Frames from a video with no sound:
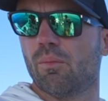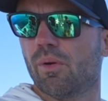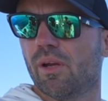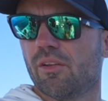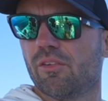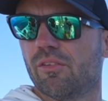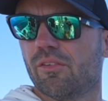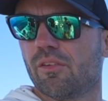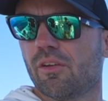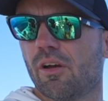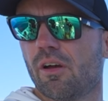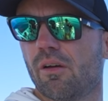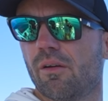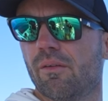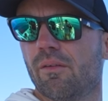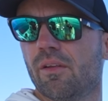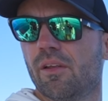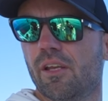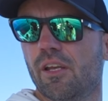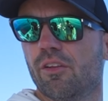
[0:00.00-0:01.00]
so
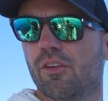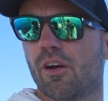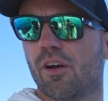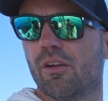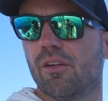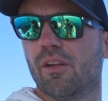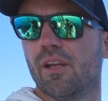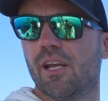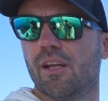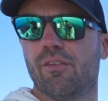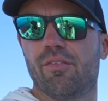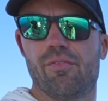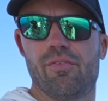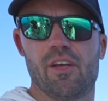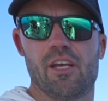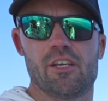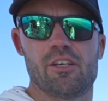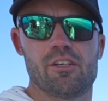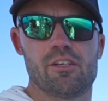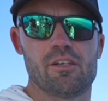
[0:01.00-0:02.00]
you don't need
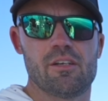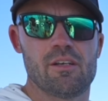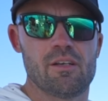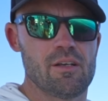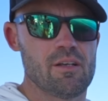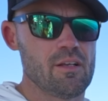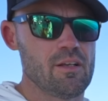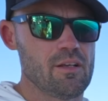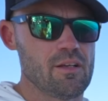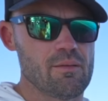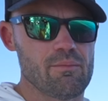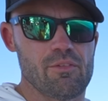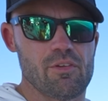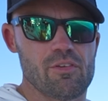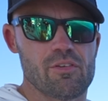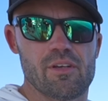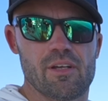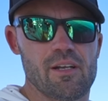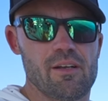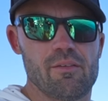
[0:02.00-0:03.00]
fish, I'm
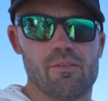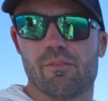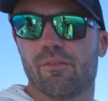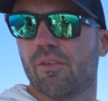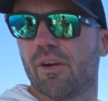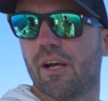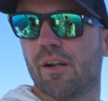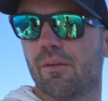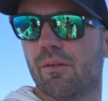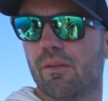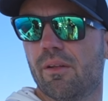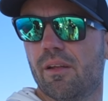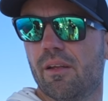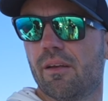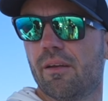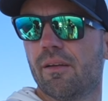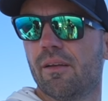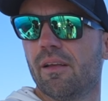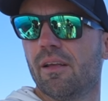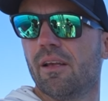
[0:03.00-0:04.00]
just getting rattled
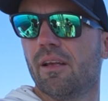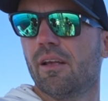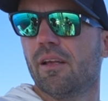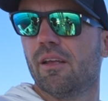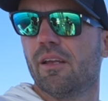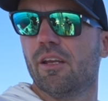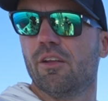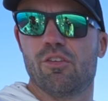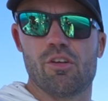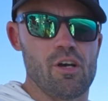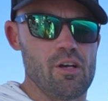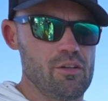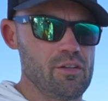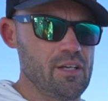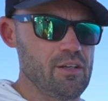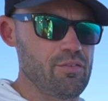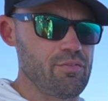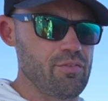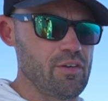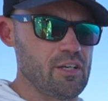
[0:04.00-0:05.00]
here, you don't
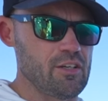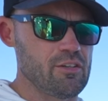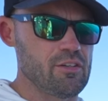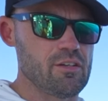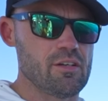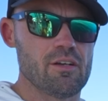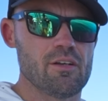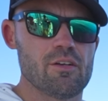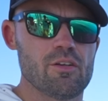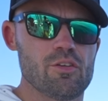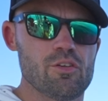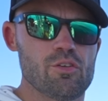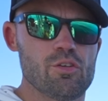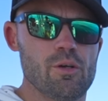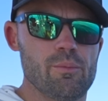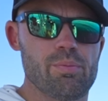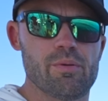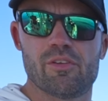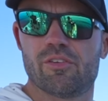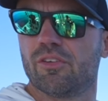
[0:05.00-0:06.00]
need fish
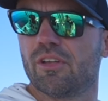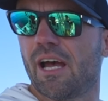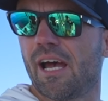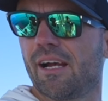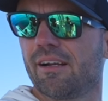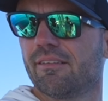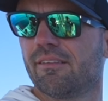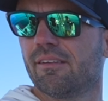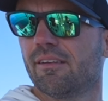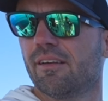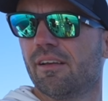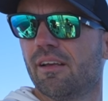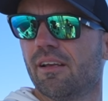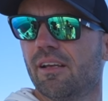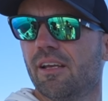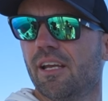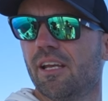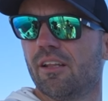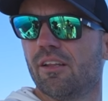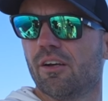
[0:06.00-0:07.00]
super stacked
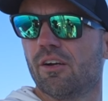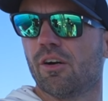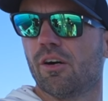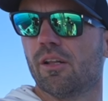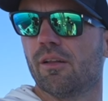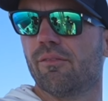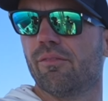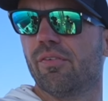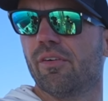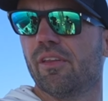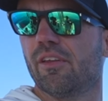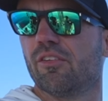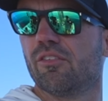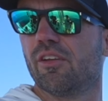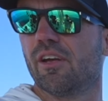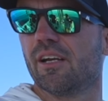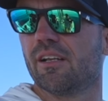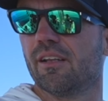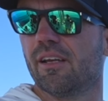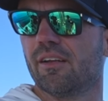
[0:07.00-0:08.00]
in the column for this
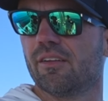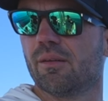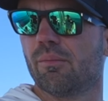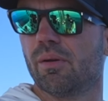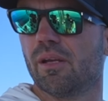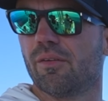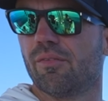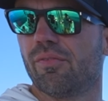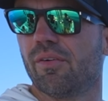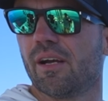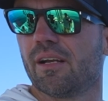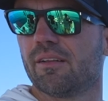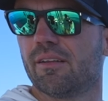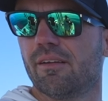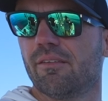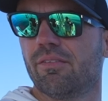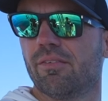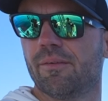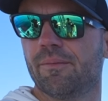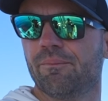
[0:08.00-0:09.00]
technique to be
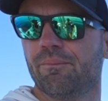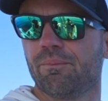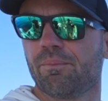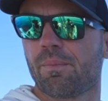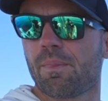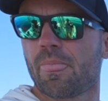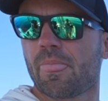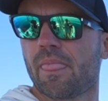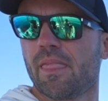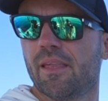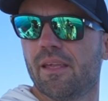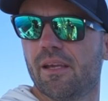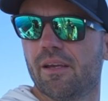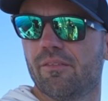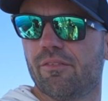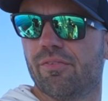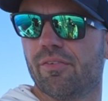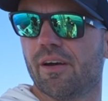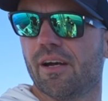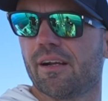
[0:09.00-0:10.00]
effective. In
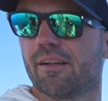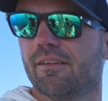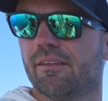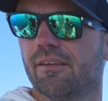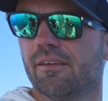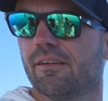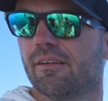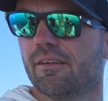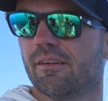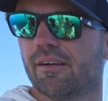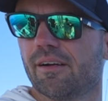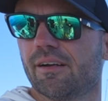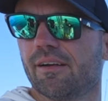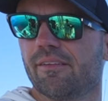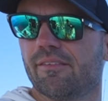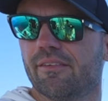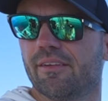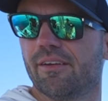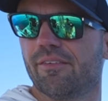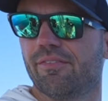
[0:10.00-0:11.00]
fact, I can
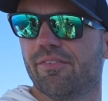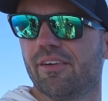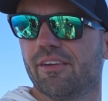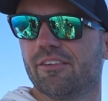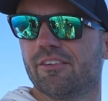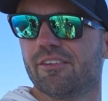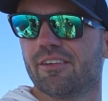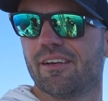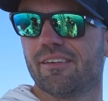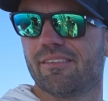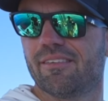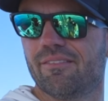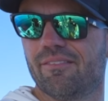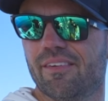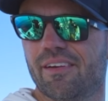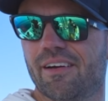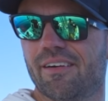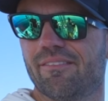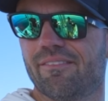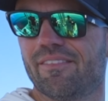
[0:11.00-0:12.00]
see a fish chasing me
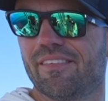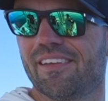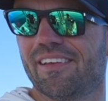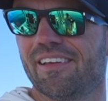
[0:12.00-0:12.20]
up.